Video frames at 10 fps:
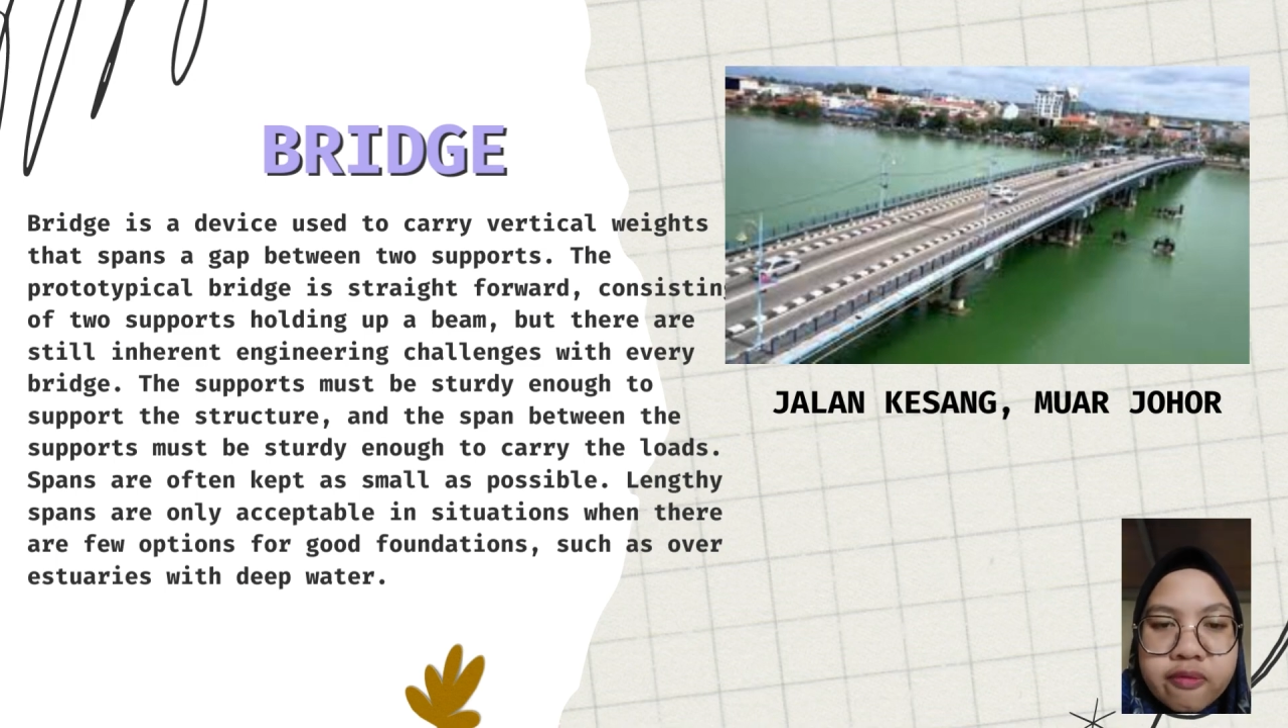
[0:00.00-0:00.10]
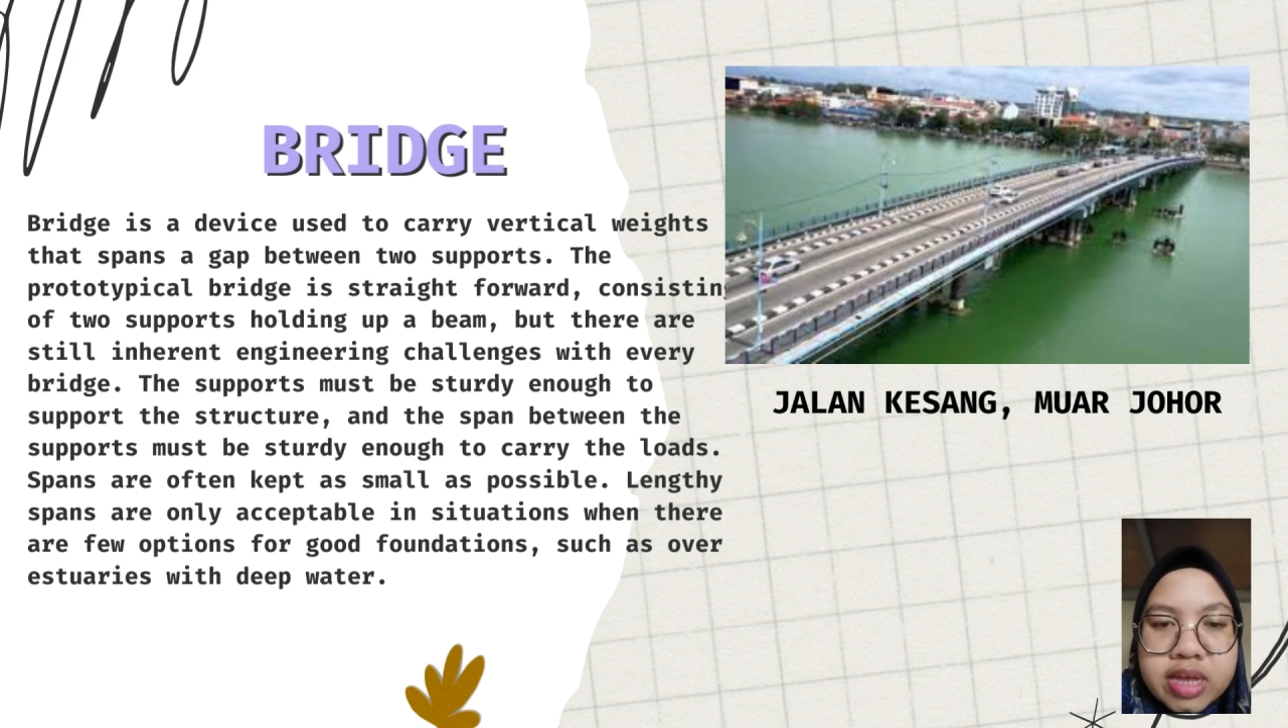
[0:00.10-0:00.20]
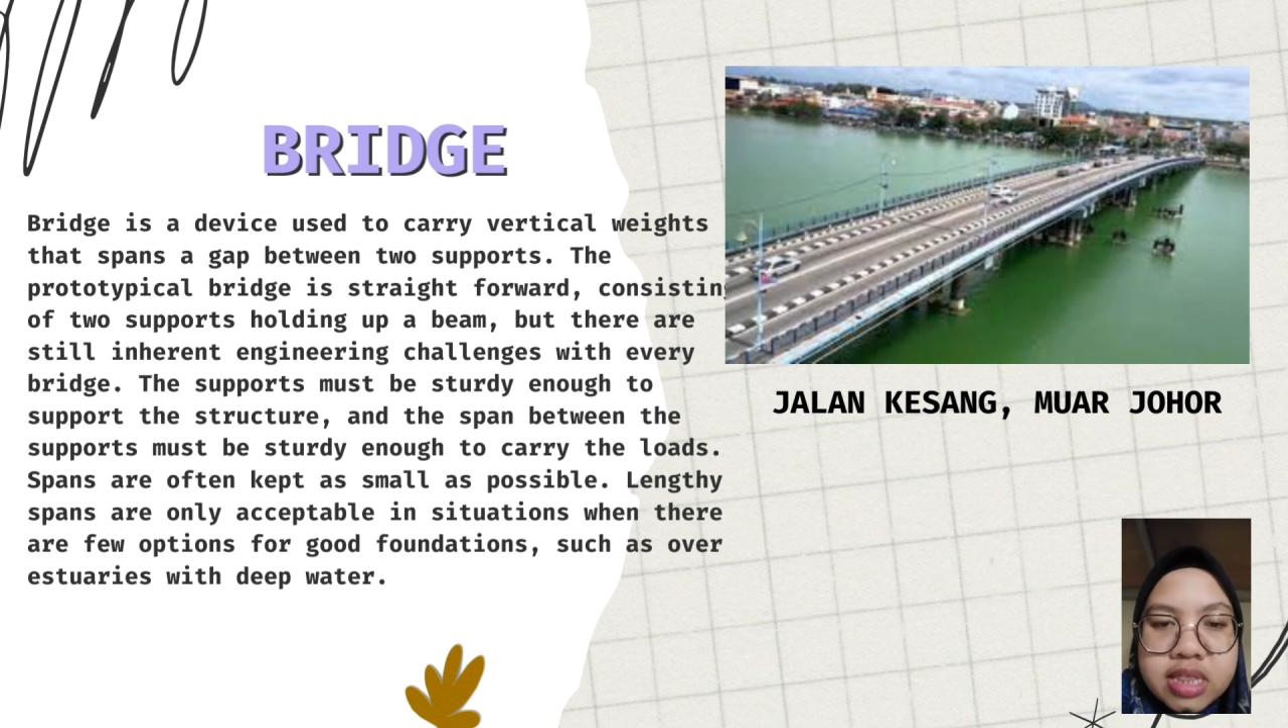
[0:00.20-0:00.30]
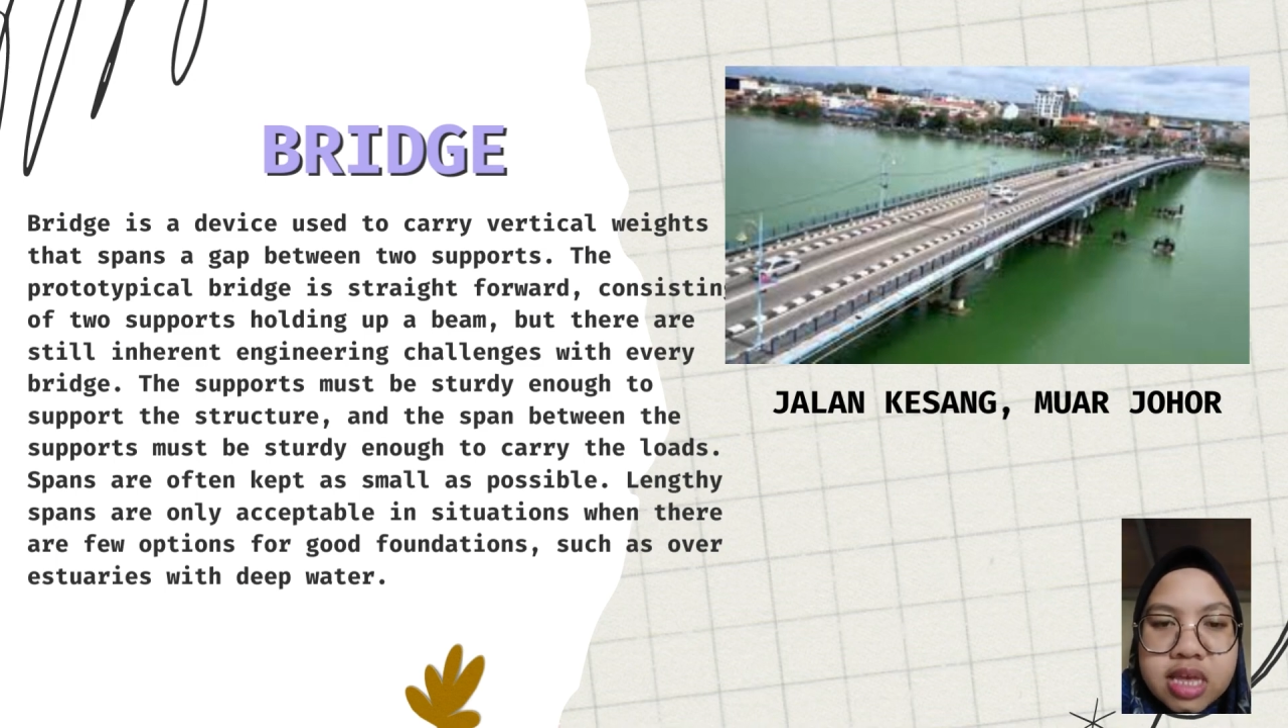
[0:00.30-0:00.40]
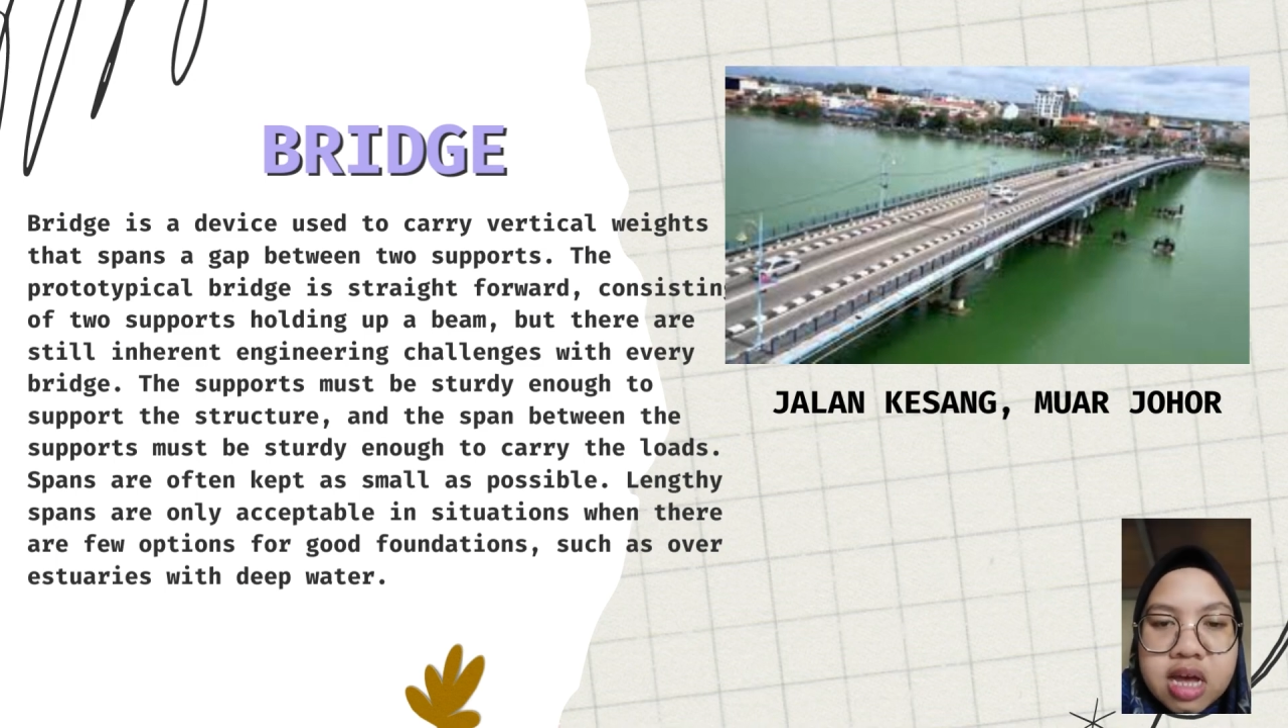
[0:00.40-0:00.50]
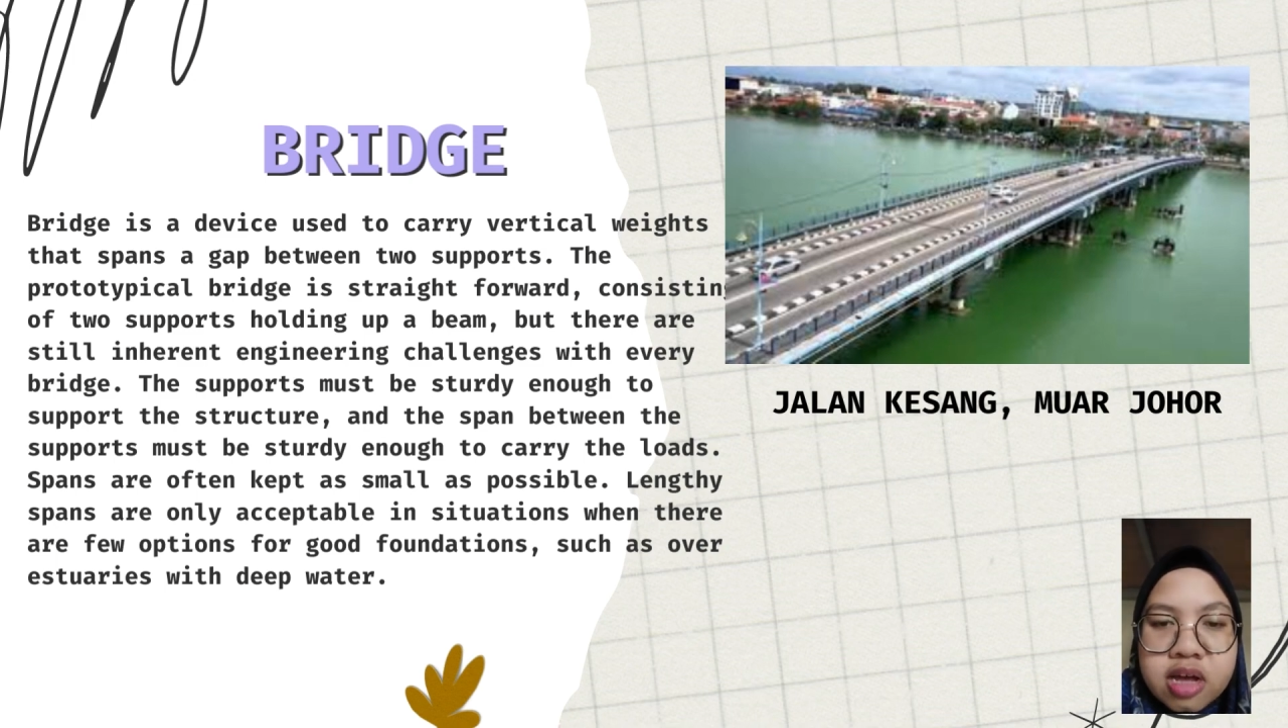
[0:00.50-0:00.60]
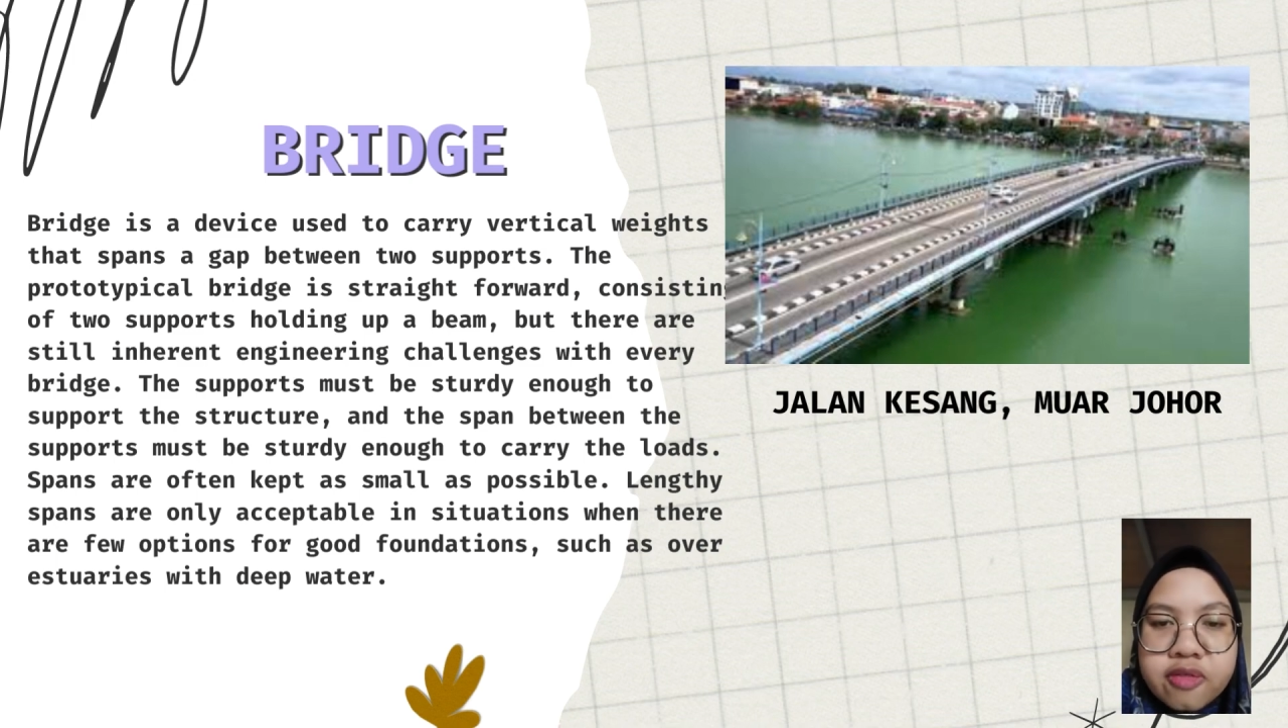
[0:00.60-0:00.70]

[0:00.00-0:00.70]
when there are